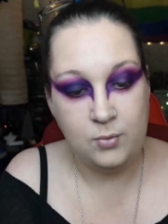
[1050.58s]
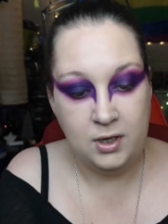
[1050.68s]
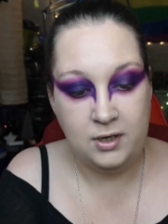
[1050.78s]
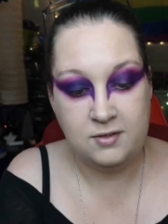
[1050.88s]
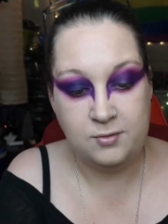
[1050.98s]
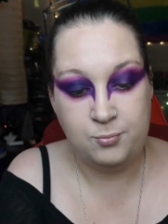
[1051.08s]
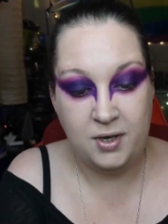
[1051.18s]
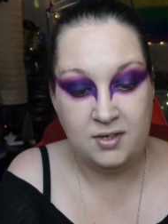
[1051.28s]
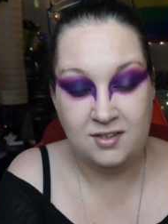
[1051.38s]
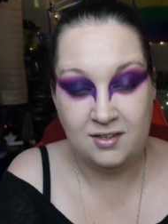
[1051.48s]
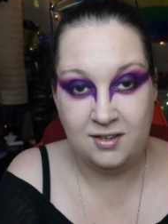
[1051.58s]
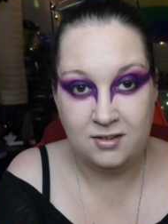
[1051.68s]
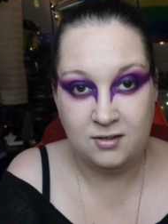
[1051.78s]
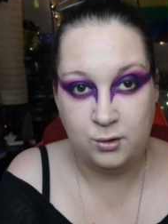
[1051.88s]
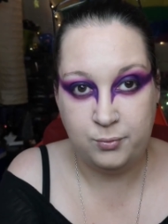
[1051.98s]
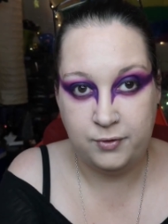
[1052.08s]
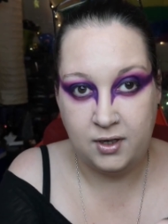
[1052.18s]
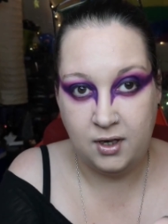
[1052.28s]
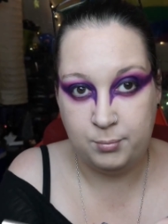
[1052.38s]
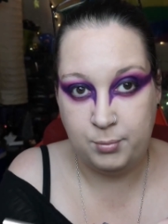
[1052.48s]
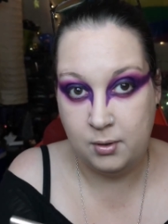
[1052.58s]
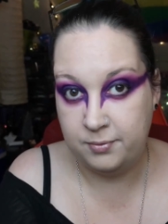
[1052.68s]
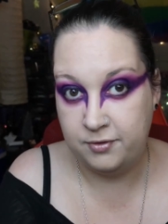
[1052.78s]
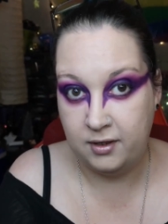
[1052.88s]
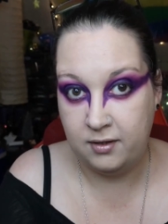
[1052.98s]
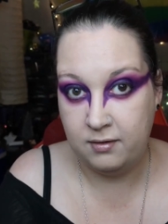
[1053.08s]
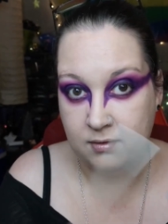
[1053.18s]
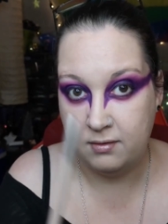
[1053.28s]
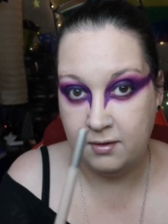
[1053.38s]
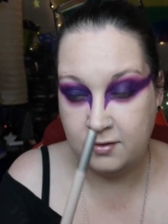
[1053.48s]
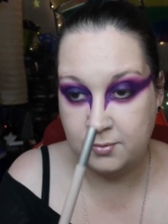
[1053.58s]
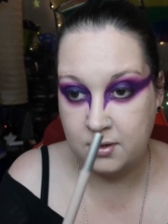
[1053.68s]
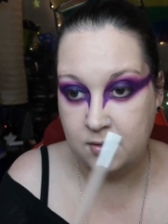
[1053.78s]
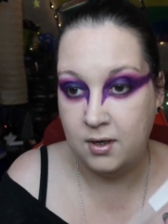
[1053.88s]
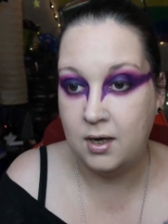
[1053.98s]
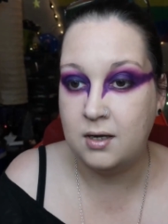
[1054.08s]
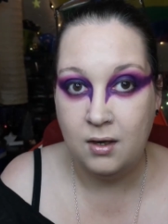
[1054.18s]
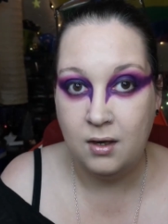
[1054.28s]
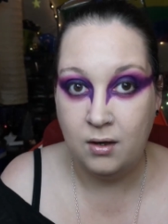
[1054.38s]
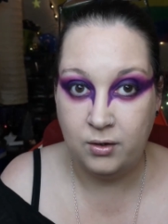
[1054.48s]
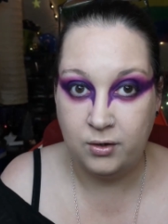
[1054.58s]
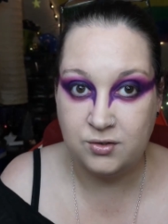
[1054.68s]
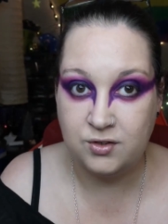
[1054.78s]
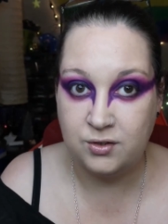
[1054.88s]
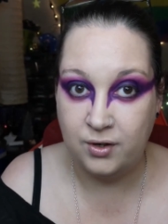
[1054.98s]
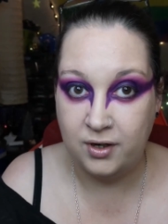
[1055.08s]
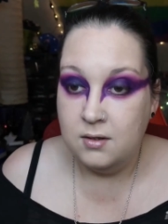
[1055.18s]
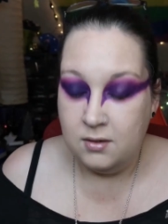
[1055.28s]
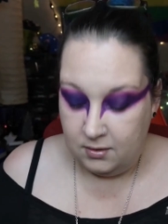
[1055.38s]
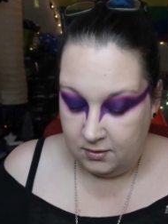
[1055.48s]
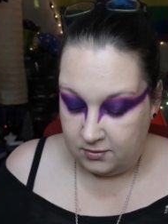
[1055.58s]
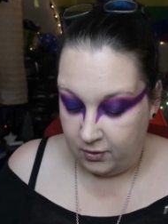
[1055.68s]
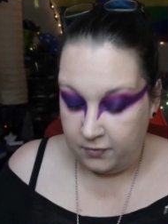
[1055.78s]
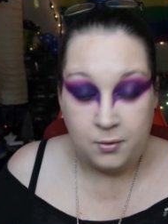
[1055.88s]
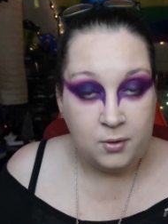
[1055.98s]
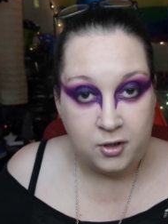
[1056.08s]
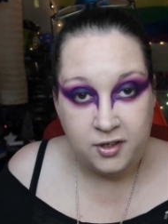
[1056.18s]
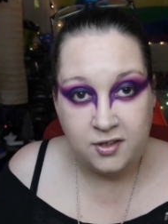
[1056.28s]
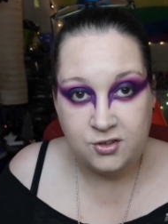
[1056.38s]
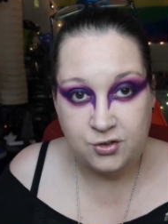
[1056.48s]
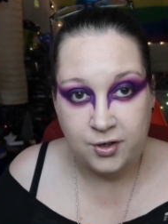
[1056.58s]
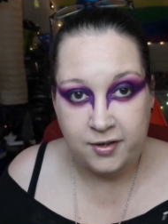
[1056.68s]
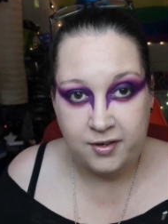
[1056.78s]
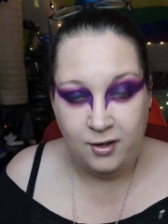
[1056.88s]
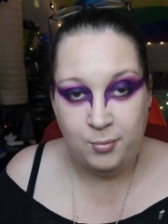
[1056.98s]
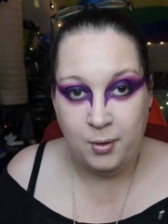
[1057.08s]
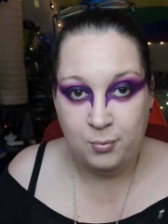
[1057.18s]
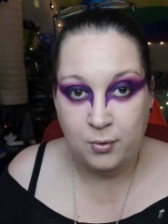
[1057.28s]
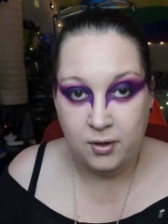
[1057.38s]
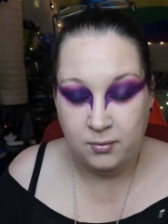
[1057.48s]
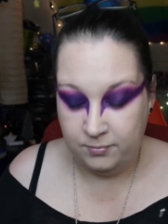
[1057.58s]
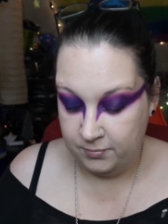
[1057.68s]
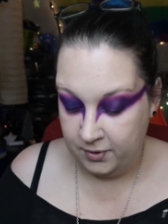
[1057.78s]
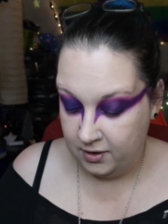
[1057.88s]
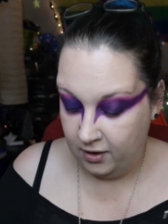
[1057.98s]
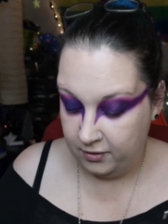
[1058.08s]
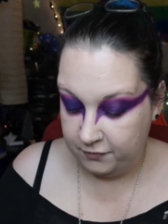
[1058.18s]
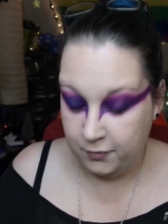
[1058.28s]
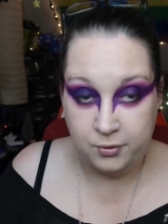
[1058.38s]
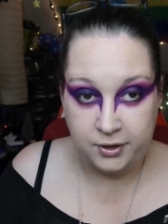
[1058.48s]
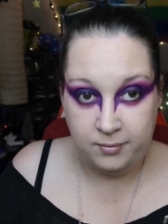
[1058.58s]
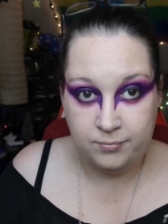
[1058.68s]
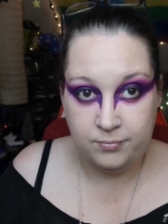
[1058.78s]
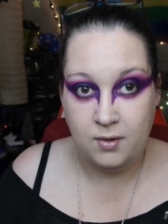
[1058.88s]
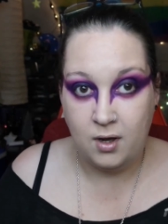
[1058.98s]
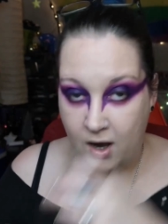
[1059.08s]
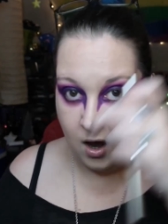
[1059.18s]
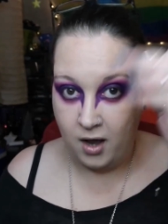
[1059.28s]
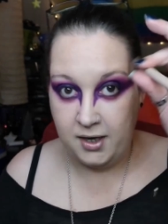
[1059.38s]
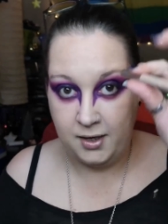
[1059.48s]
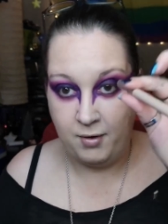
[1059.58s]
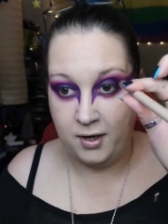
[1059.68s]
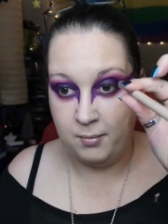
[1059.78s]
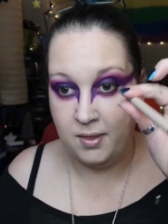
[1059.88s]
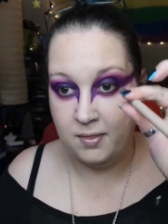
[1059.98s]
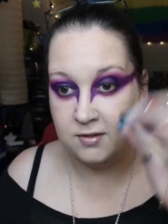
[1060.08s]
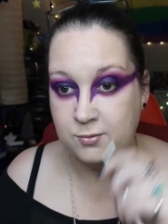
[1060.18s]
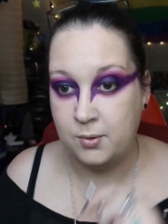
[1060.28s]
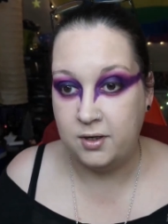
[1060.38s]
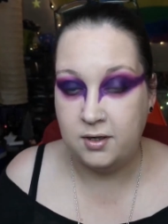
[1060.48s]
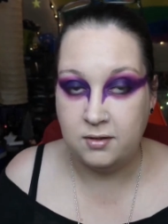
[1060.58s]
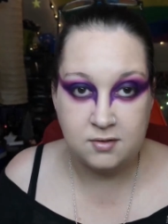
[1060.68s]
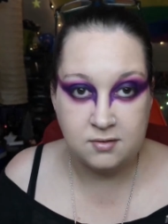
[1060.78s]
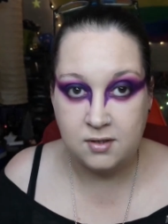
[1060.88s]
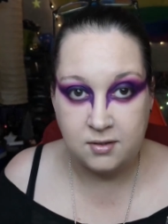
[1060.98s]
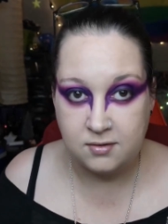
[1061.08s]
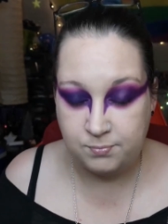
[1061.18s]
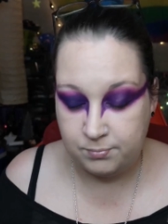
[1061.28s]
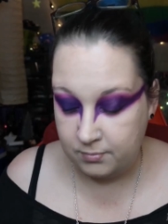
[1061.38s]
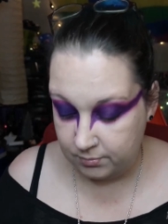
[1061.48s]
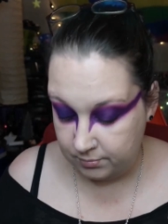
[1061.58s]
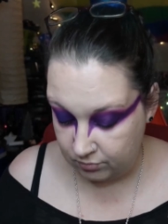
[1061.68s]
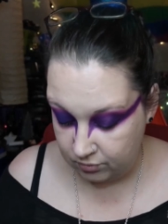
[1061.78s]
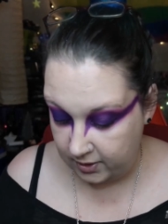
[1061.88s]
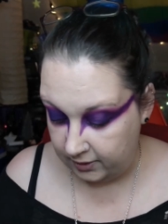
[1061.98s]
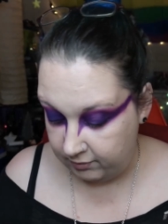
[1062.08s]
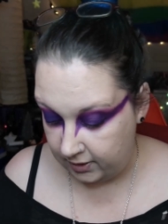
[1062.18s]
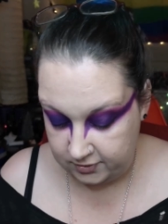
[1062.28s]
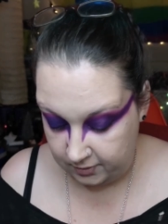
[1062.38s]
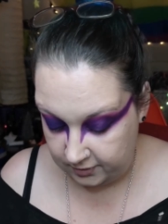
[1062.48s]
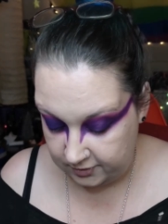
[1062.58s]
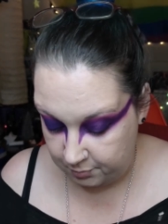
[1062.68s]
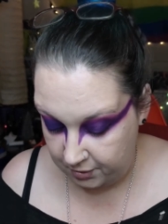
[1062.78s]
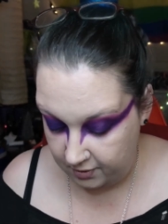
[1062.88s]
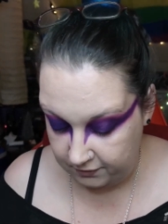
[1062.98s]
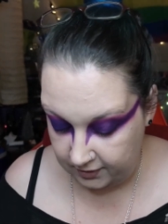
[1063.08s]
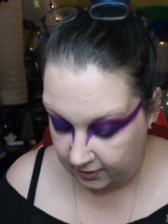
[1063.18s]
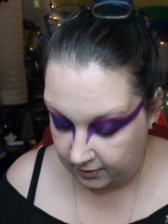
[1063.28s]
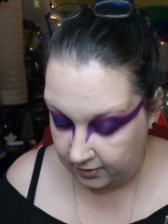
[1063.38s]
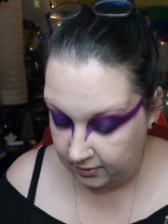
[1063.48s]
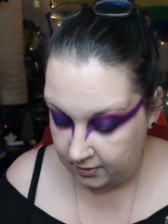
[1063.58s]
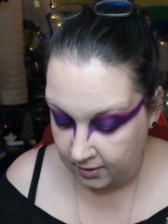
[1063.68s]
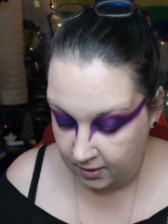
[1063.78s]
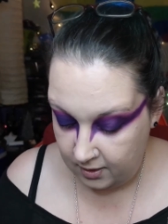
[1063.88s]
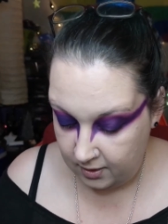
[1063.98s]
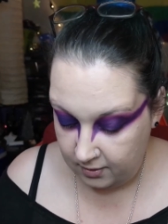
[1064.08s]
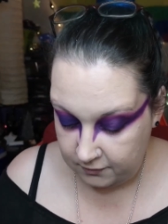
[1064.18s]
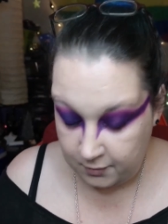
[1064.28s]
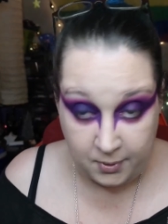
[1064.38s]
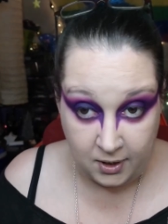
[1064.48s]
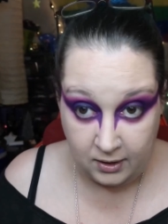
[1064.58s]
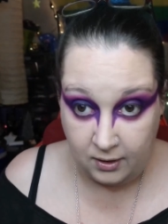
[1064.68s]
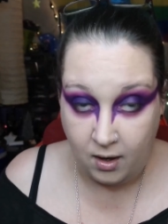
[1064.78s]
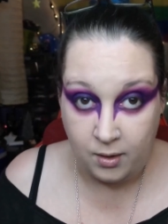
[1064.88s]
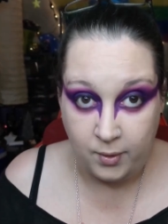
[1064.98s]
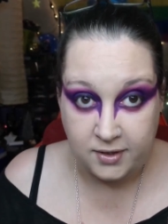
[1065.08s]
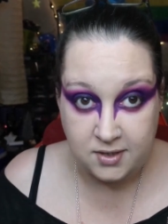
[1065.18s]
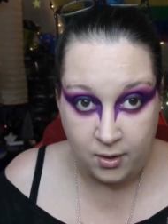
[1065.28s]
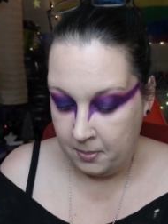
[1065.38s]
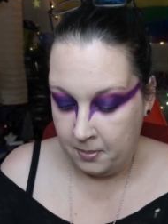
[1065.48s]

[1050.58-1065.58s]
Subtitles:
It's basically a dupe for the Colourpop flick, this one, and only costs $2.99. So if you were looking to try the Colourpop one but you can't afford it, I highly recommend this one. It's really, really good. It's the perfect colour. For me, I wear taupe.